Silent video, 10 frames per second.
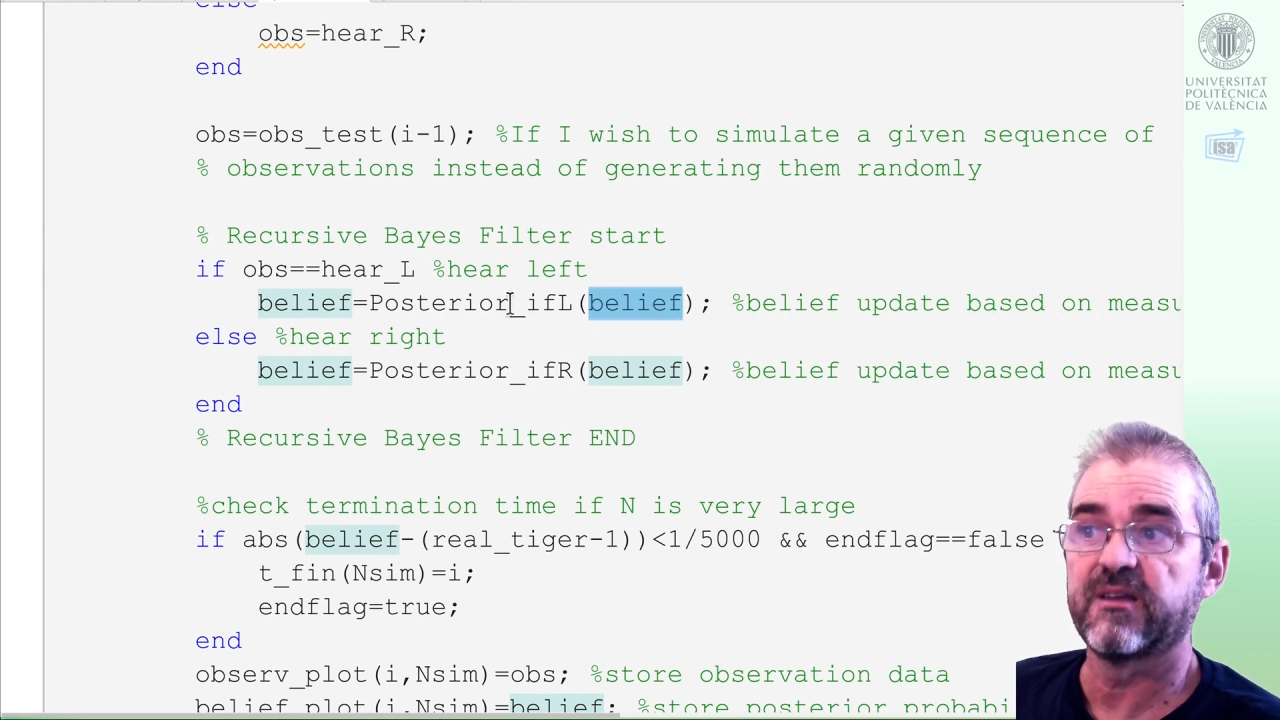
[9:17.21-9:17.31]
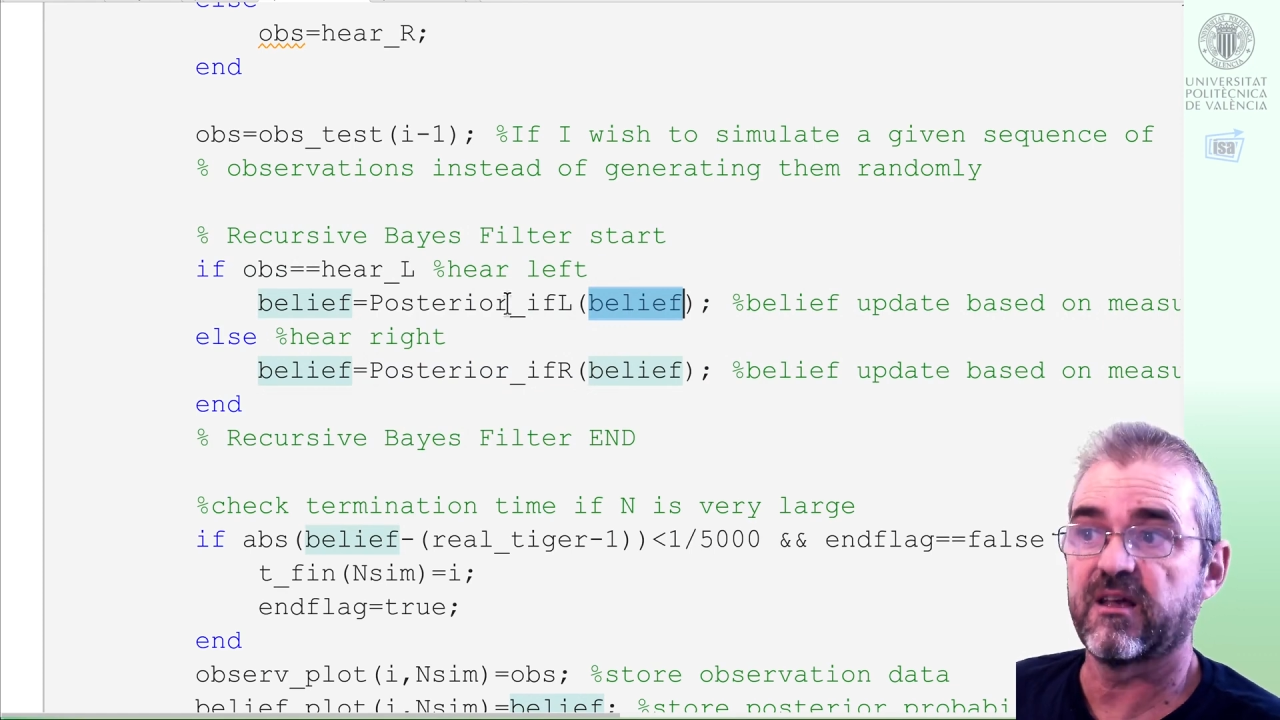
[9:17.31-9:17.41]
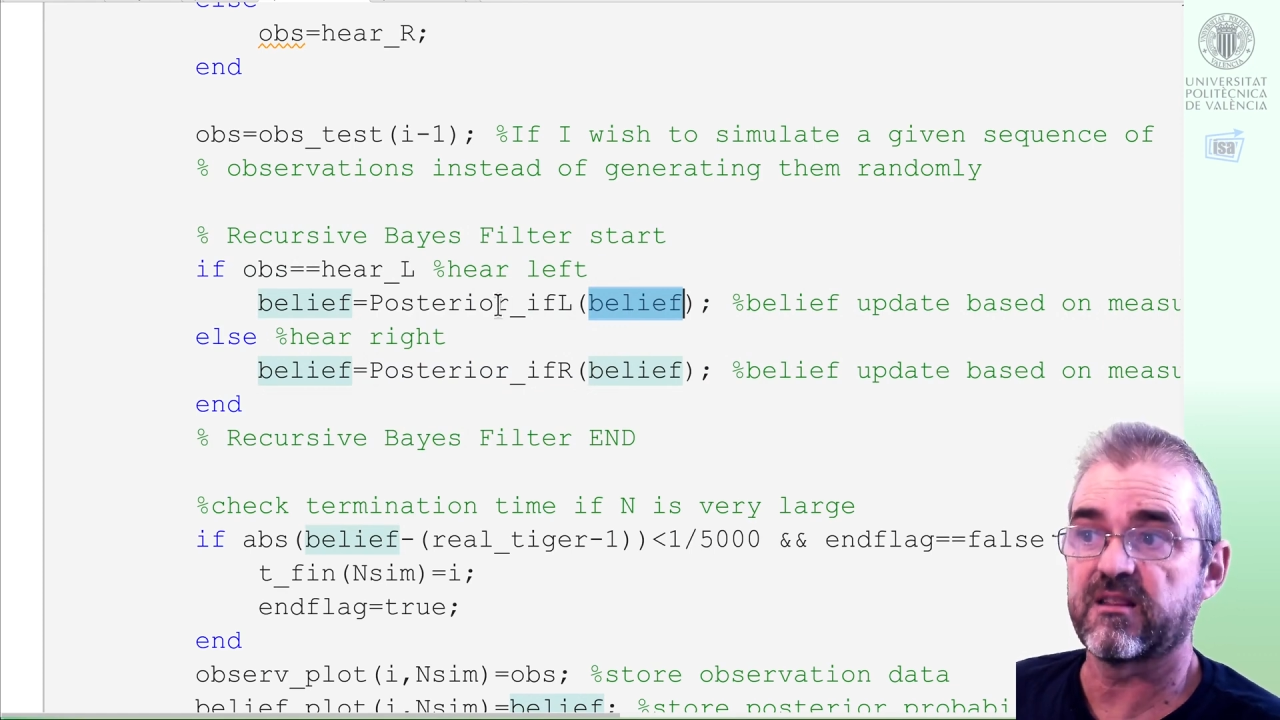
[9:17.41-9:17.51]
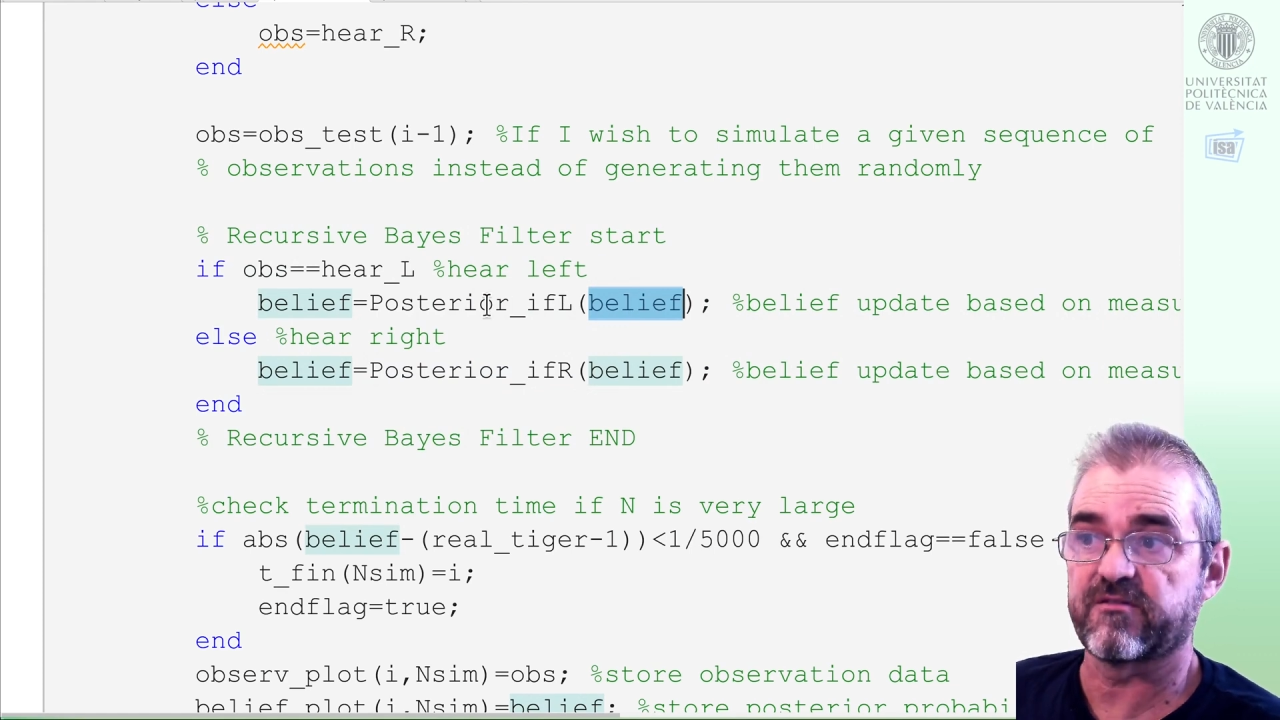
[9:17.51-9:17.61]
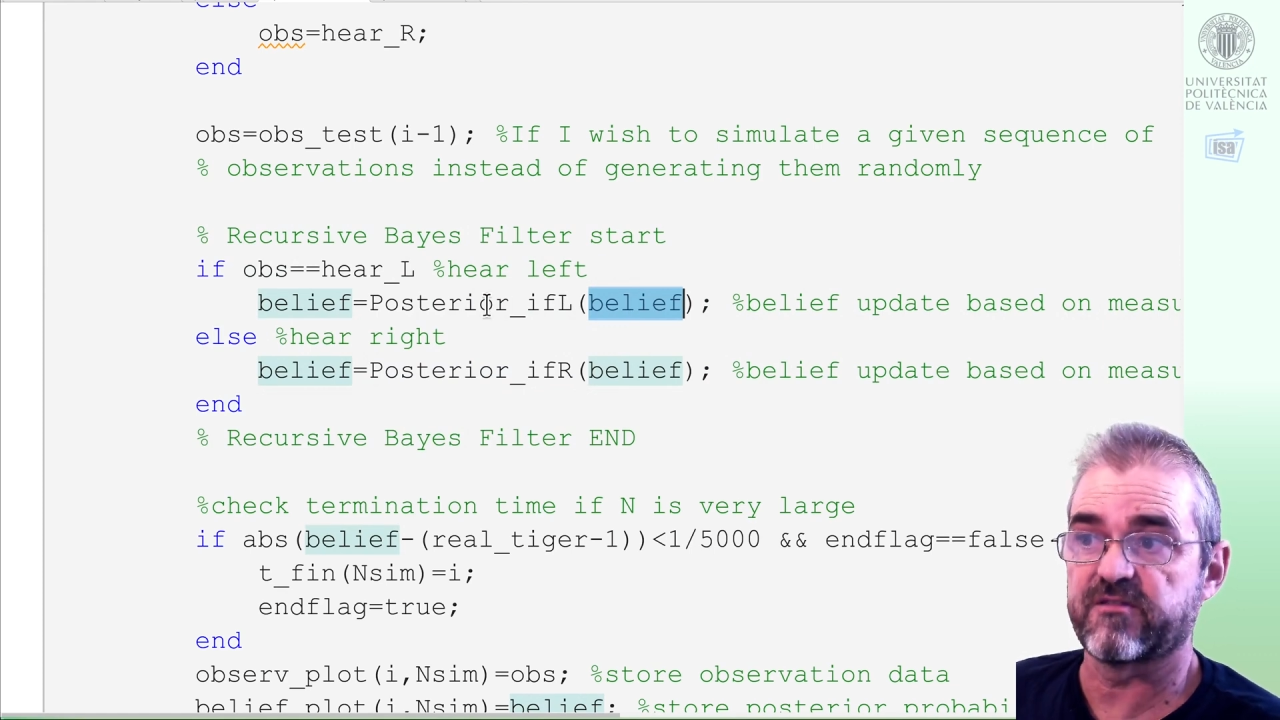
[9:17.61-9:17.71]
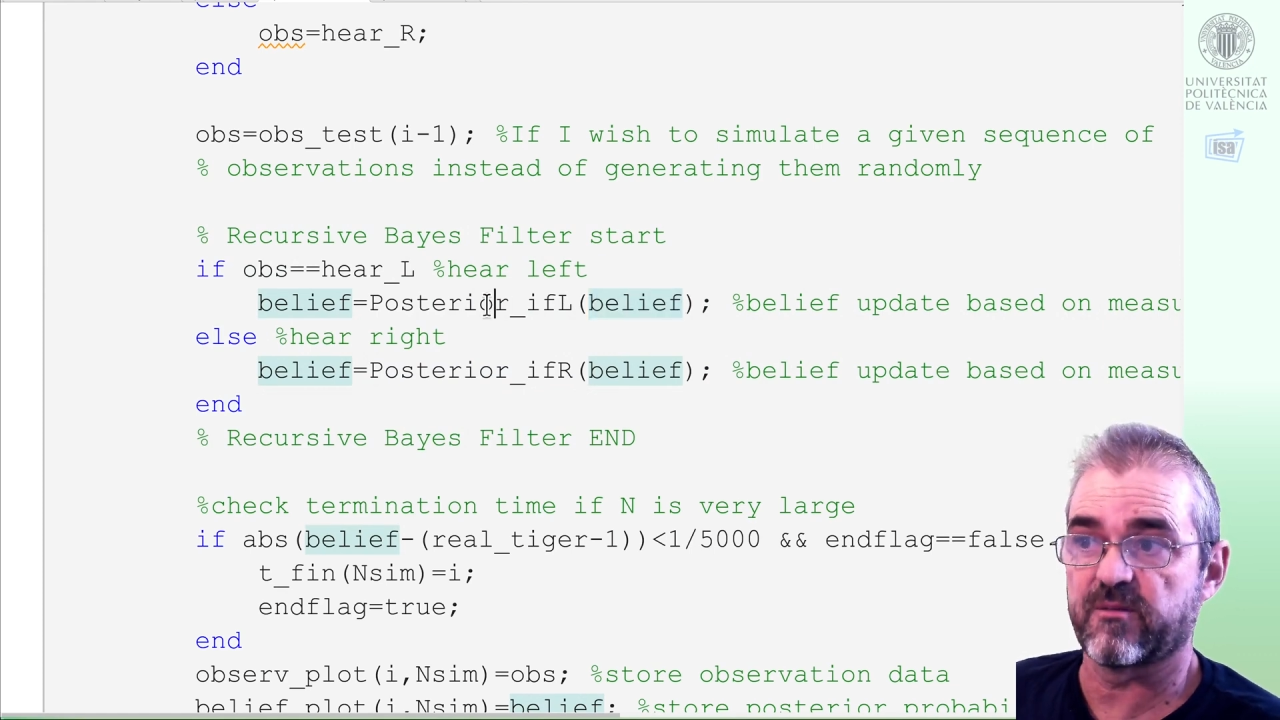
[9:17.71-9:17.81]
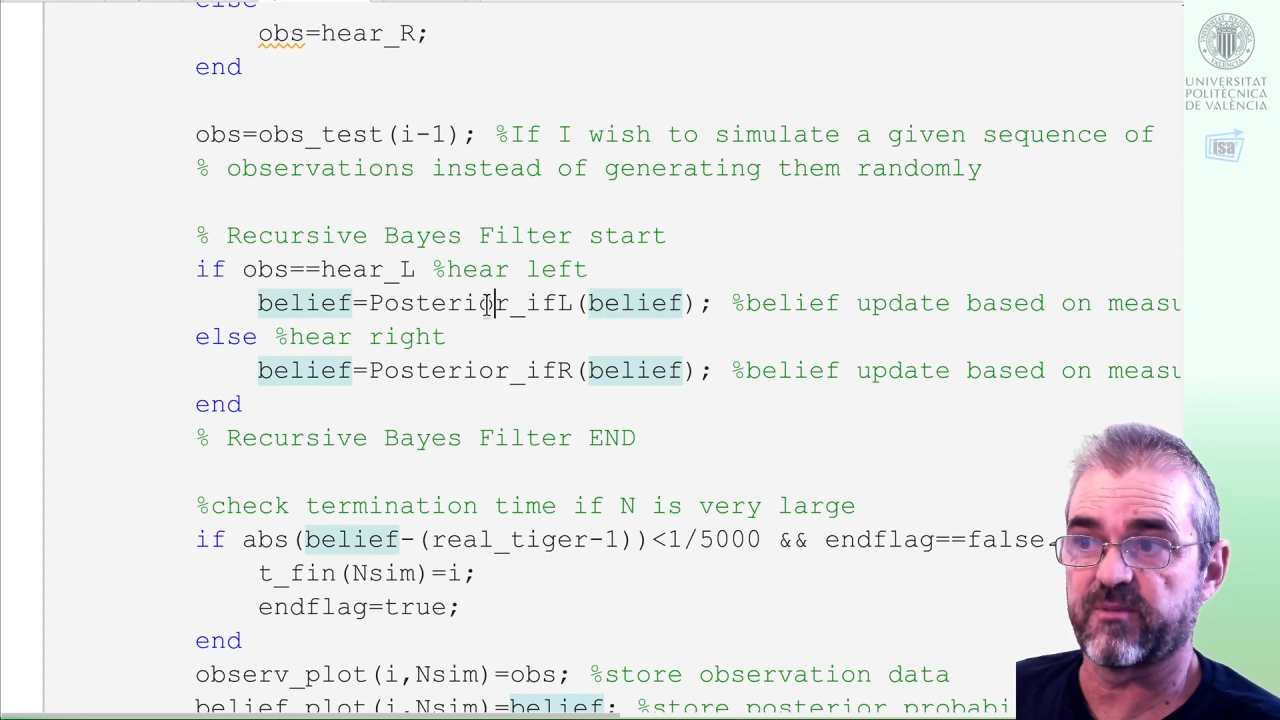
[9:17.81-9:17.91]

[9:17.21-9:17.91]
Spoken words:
and after